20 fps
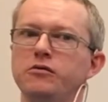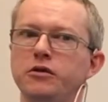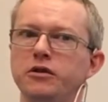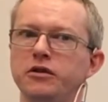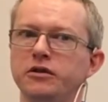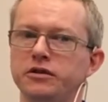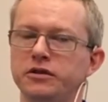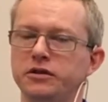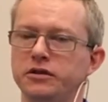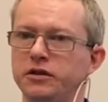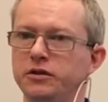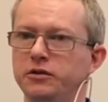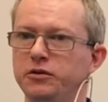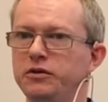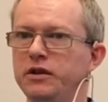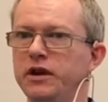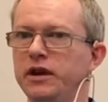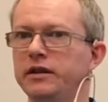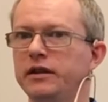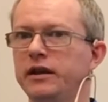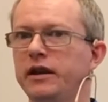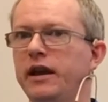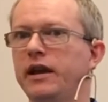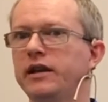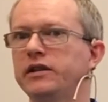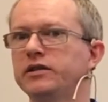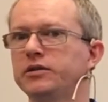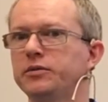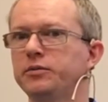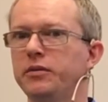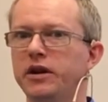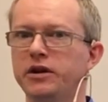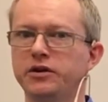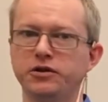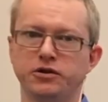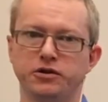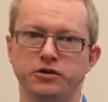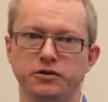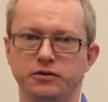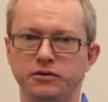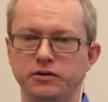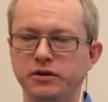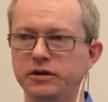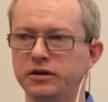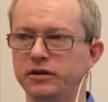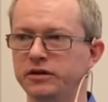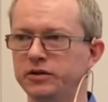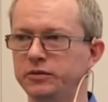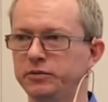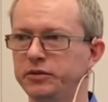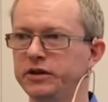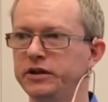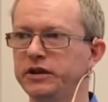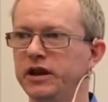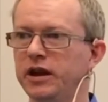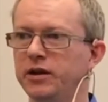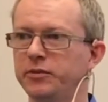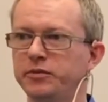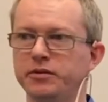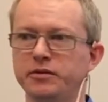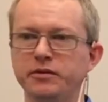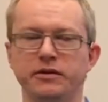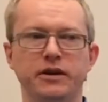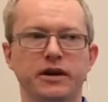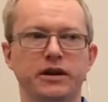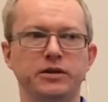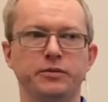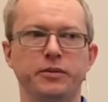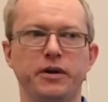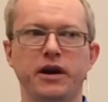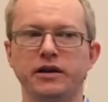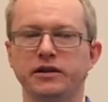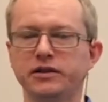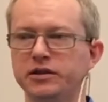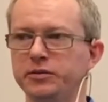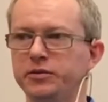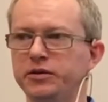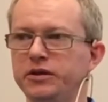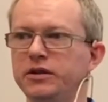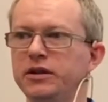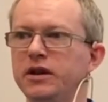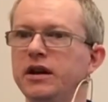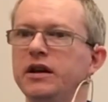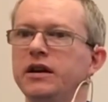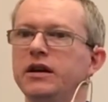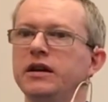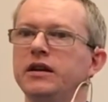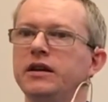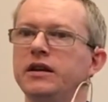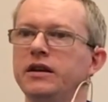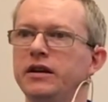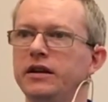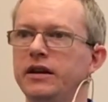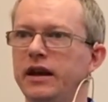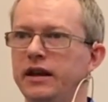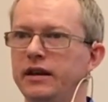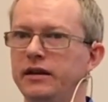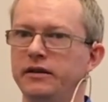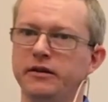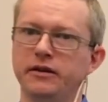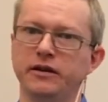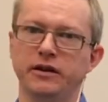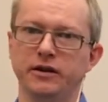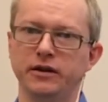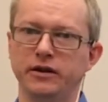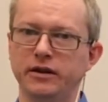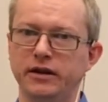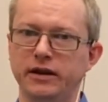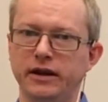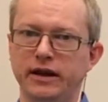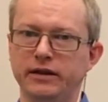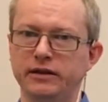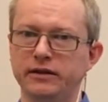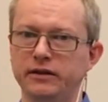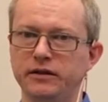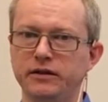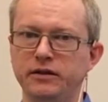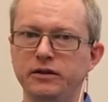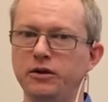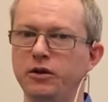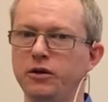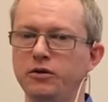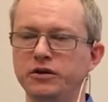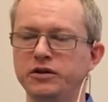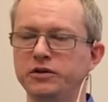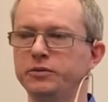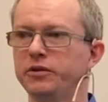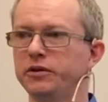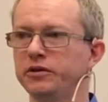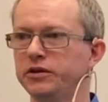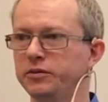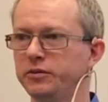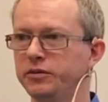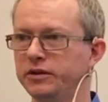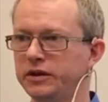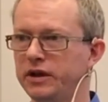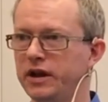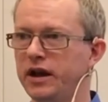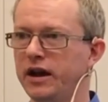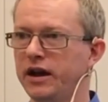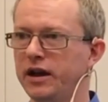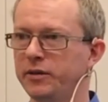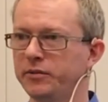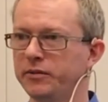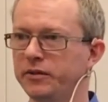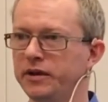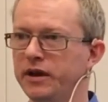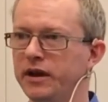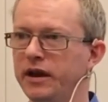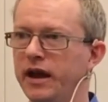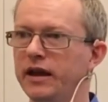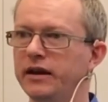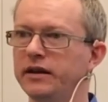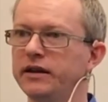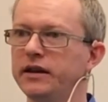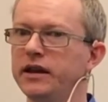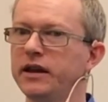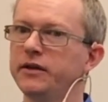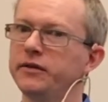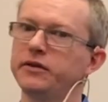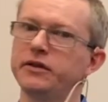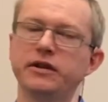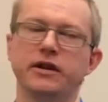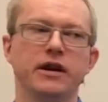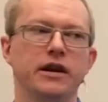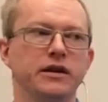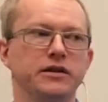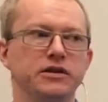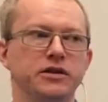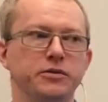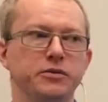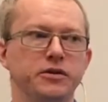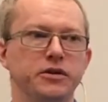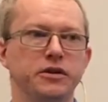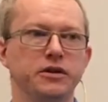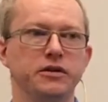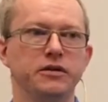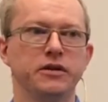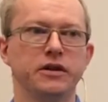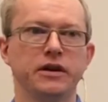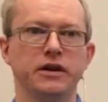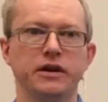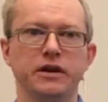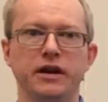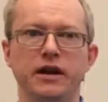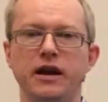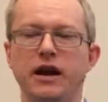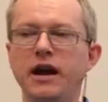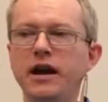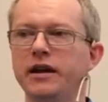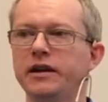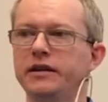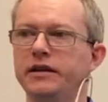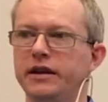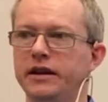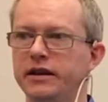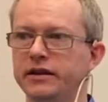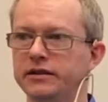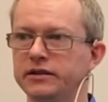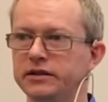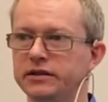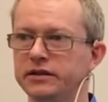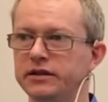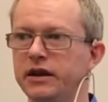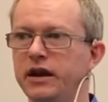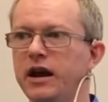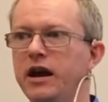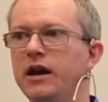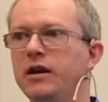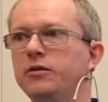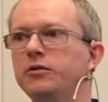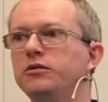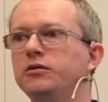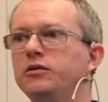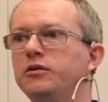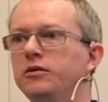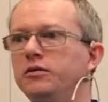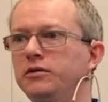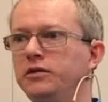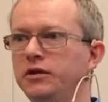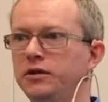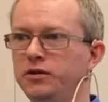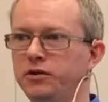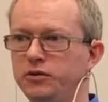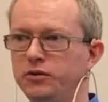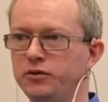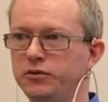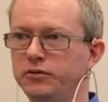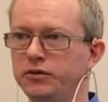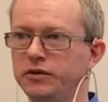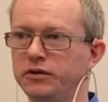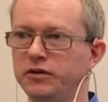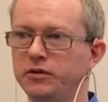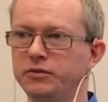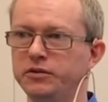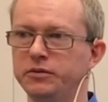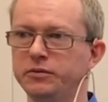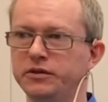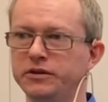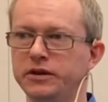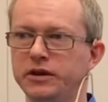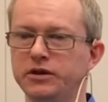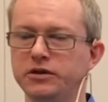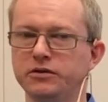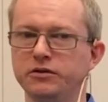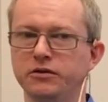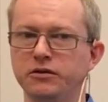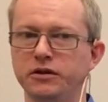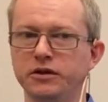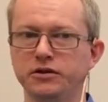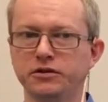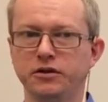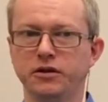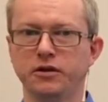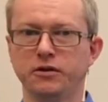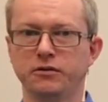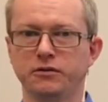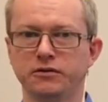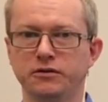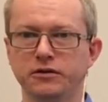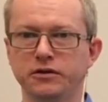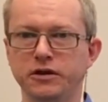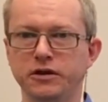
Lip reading: was to get as much speed up as possible at the lowest possible time, and give the customer guidance how to continue with the optimization on his own.